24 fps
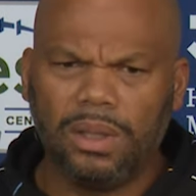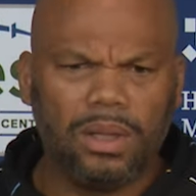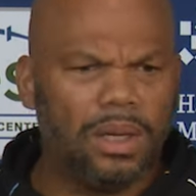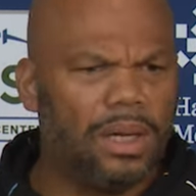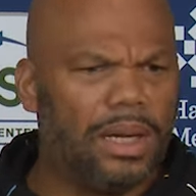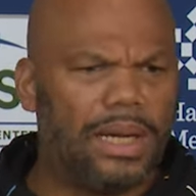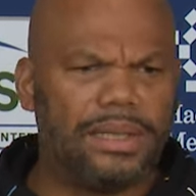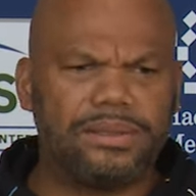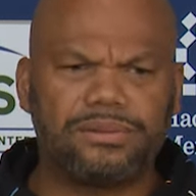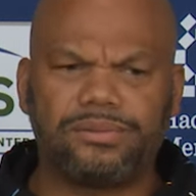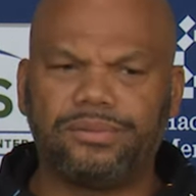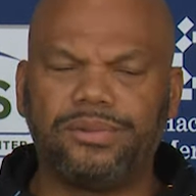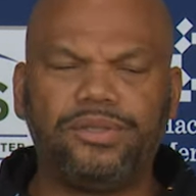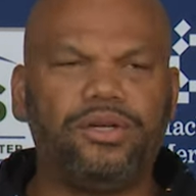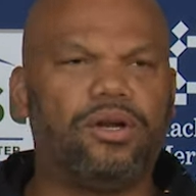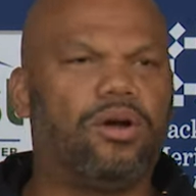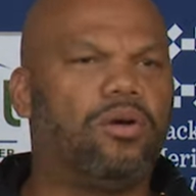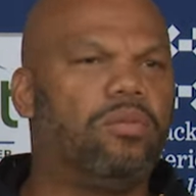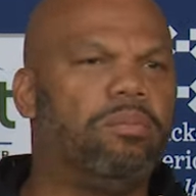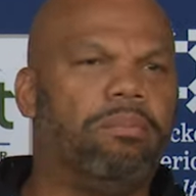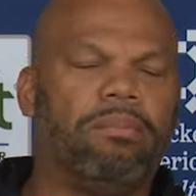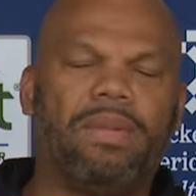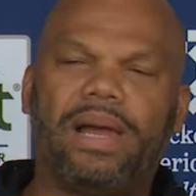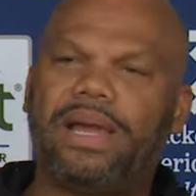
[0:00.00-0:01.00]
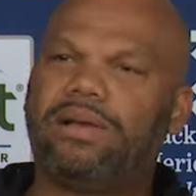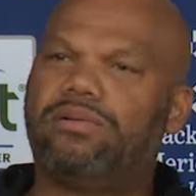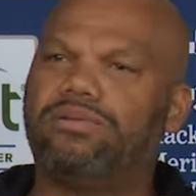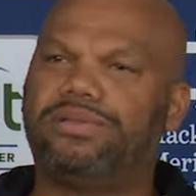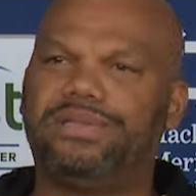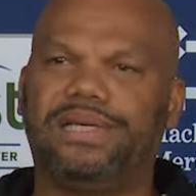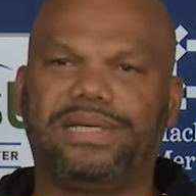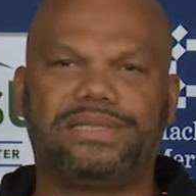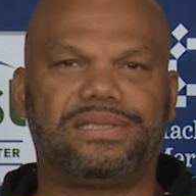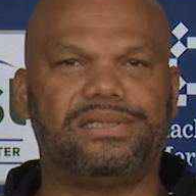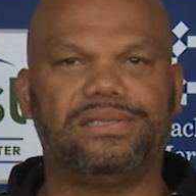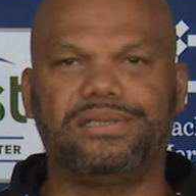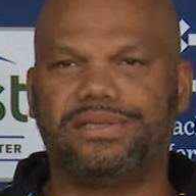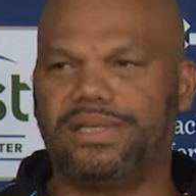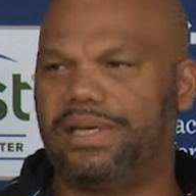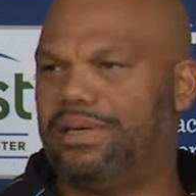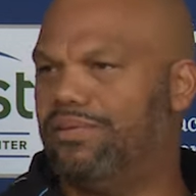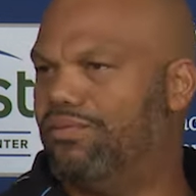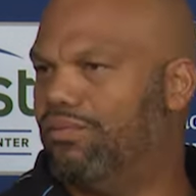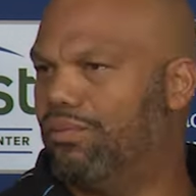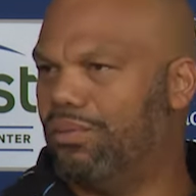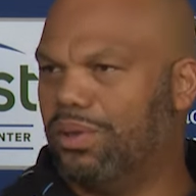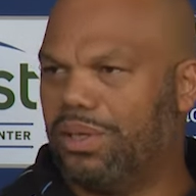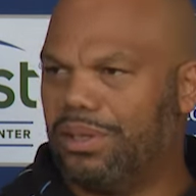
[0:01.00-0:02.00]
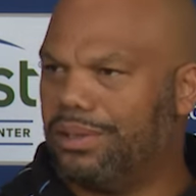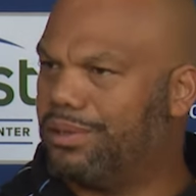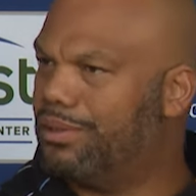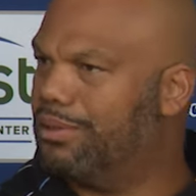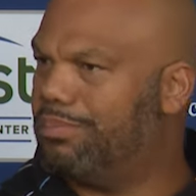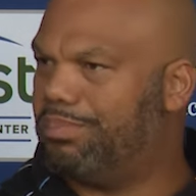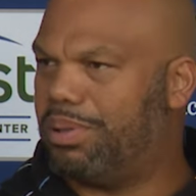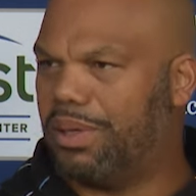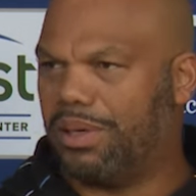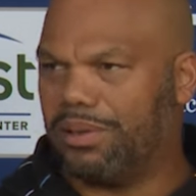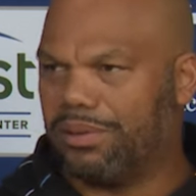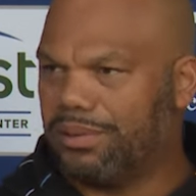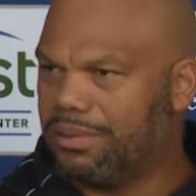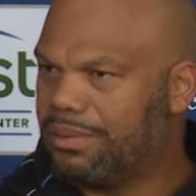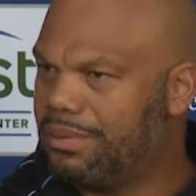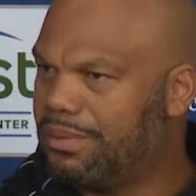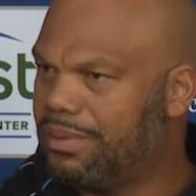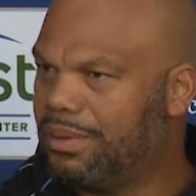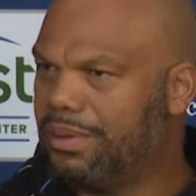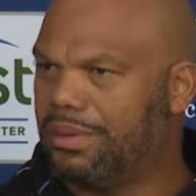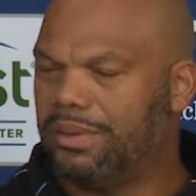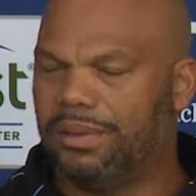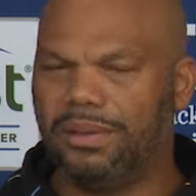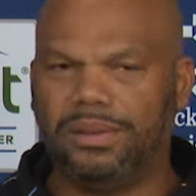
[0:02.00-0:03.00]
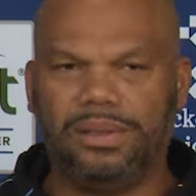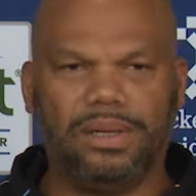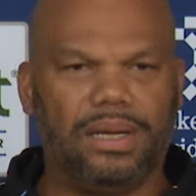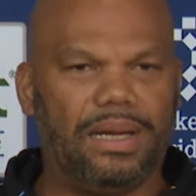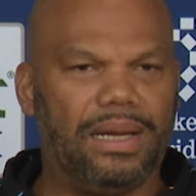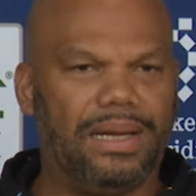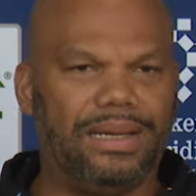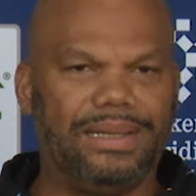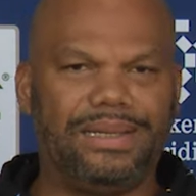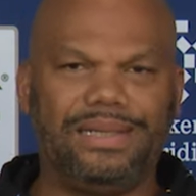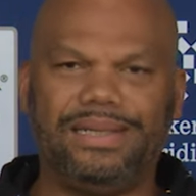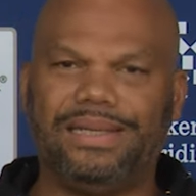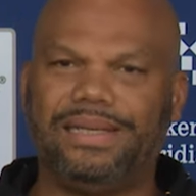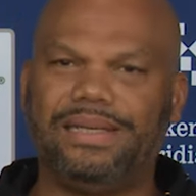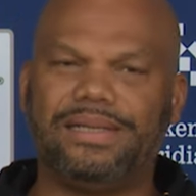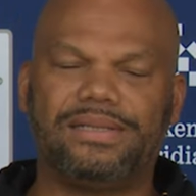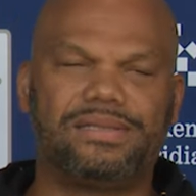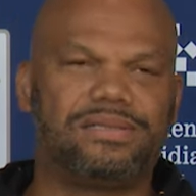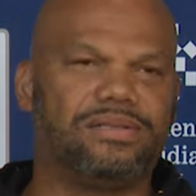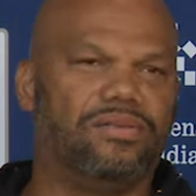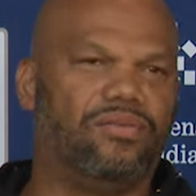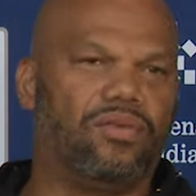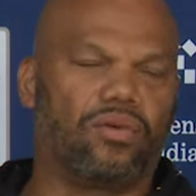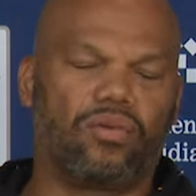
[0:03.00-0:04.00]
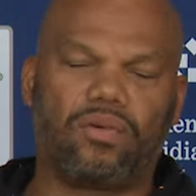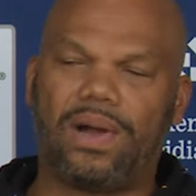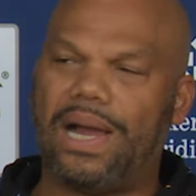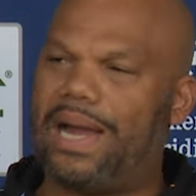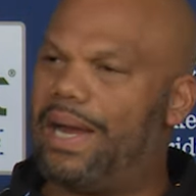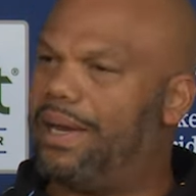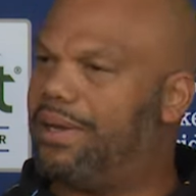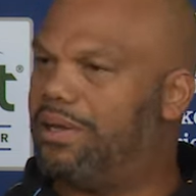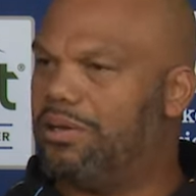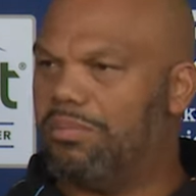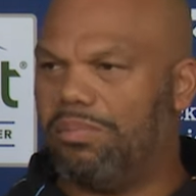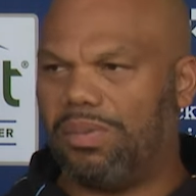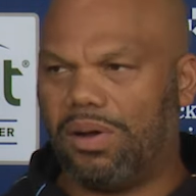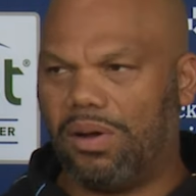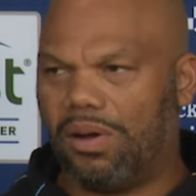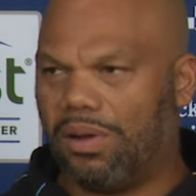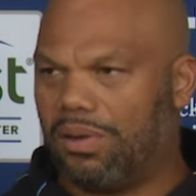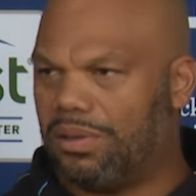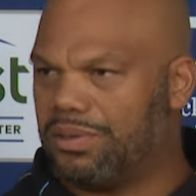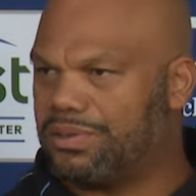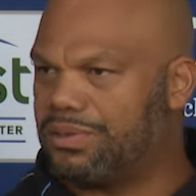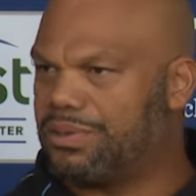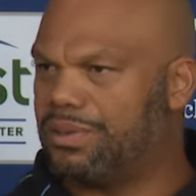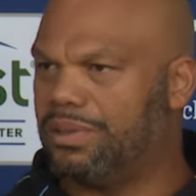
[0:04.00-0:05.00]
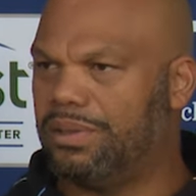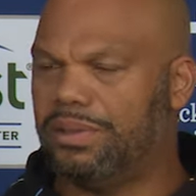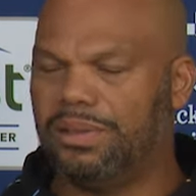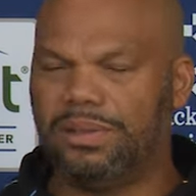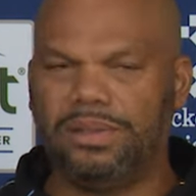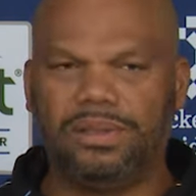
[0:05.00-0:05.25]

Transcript: after the Michael Dixon's a really good punter. He hits a variety of balls.